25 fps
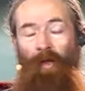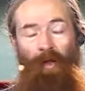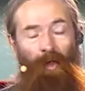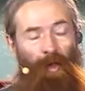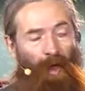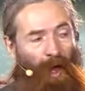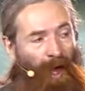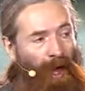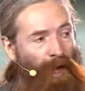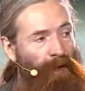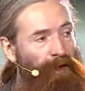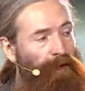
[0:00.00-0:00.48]

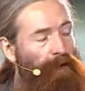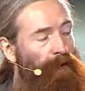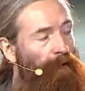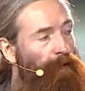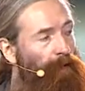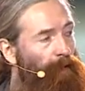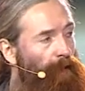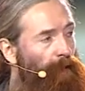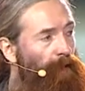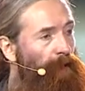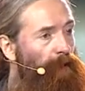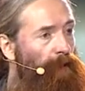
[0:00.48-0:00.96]
that
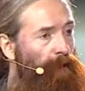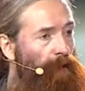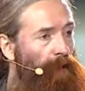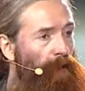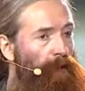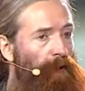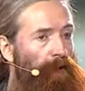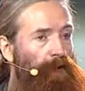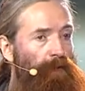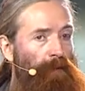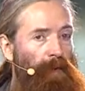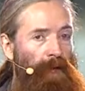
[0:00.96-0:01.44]
this
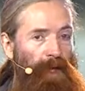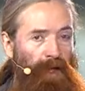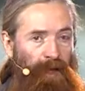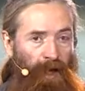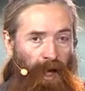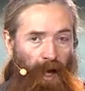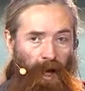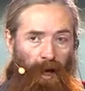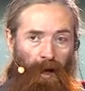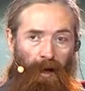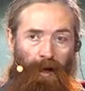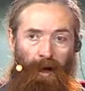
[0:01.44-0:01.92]
needs to be
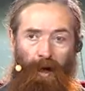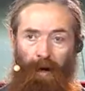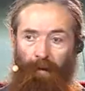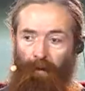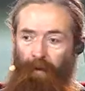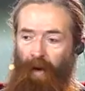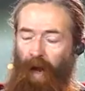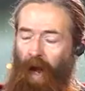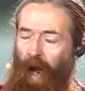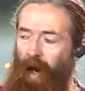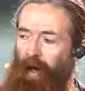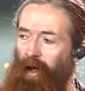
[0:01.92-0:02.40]
done
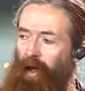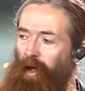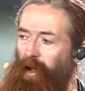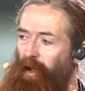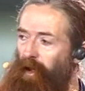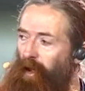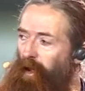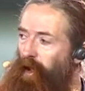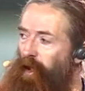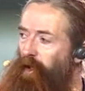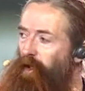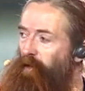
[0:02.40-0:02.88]
and it
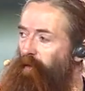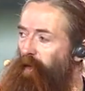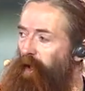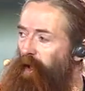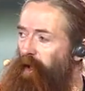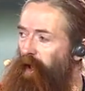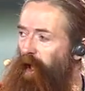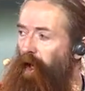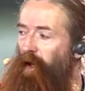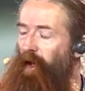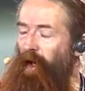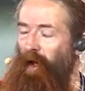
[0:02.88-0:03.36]
needs to be
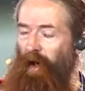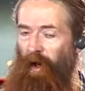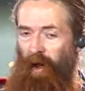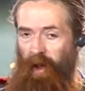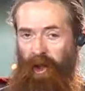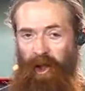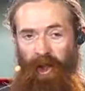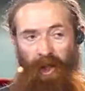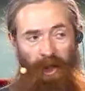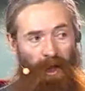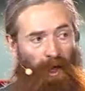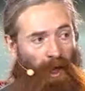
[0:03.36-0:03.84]
done
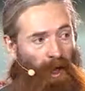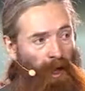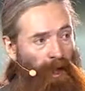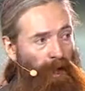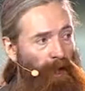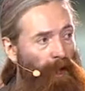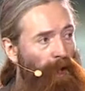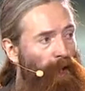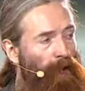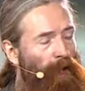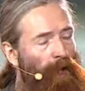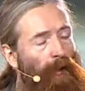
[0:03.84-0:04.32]

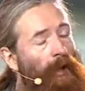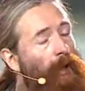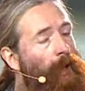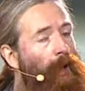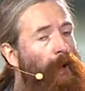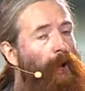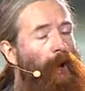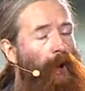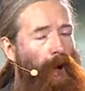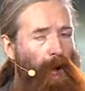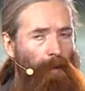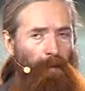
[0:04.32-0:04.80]
urgently.
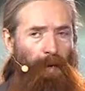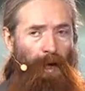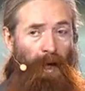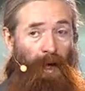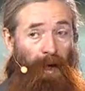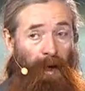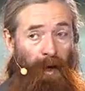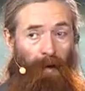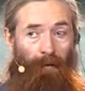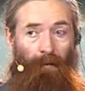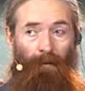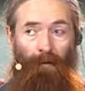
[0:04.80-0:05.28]
I
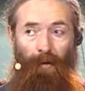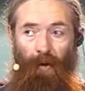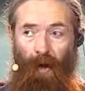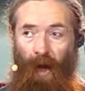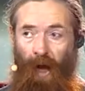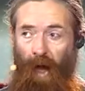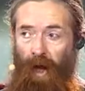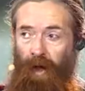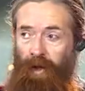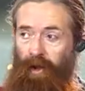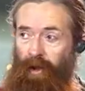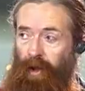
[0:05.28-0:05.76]
believe
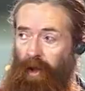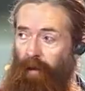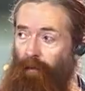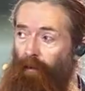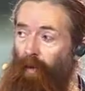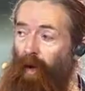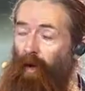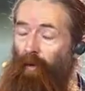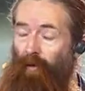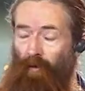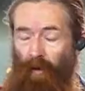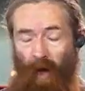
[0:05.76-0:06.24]
that
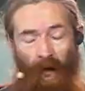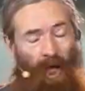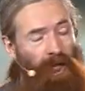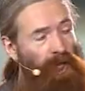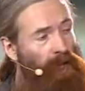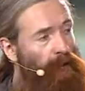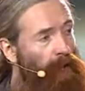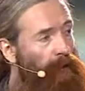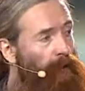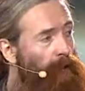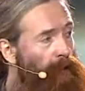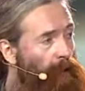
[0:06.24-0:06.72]

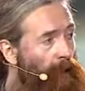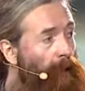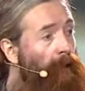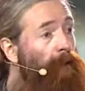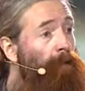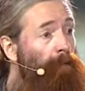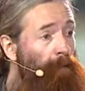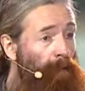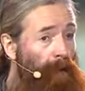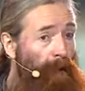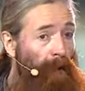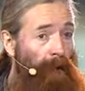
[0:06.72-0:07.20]
Russia
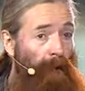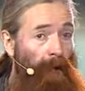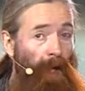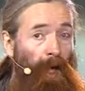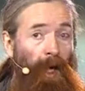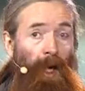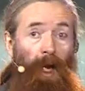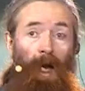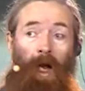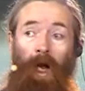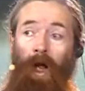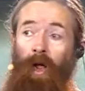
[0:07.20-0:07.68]
can
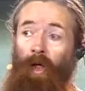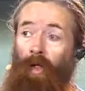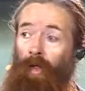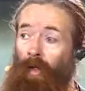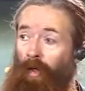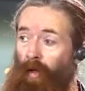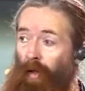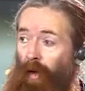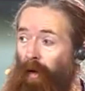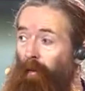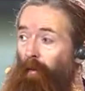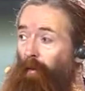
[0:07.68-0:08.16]
be
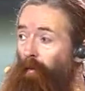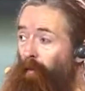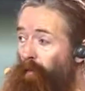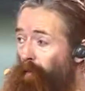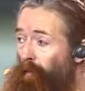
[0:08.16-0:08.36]
the